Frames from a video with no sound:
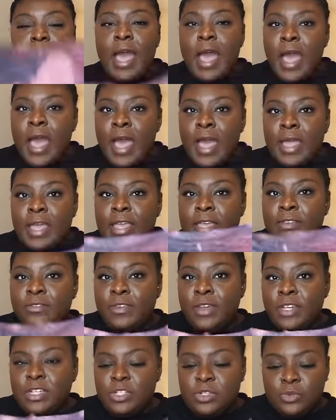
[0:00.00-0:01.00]
I
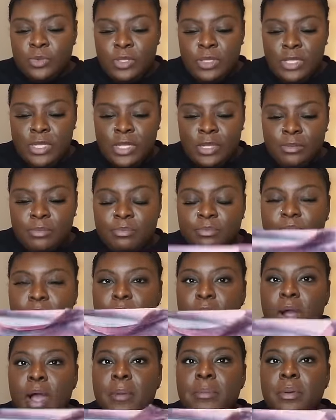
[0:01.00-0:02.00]
eventually
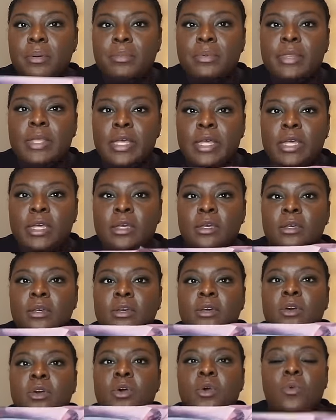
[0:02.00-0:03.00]
probably
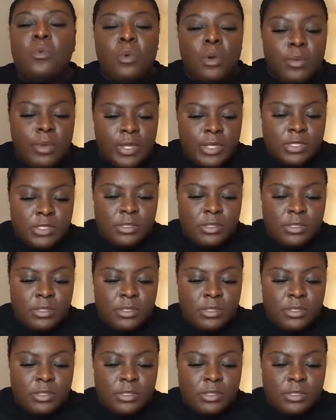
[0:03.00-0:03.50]
will get